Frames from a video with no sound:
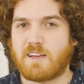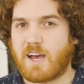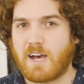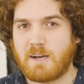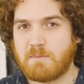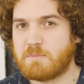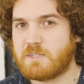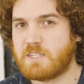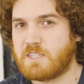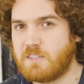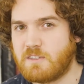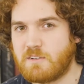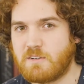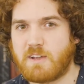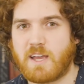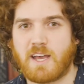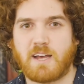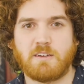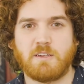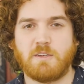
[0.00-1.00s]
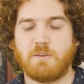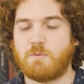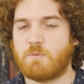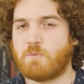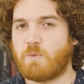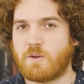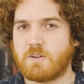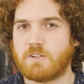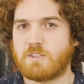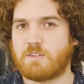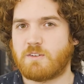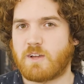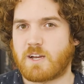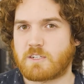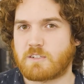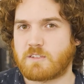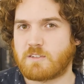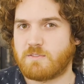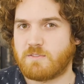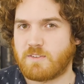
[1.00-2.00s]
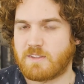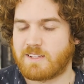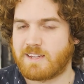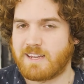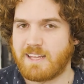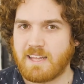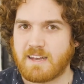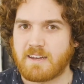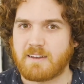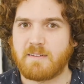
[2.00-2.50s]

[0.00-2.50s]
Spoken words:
up to you how you want to actually fill it in.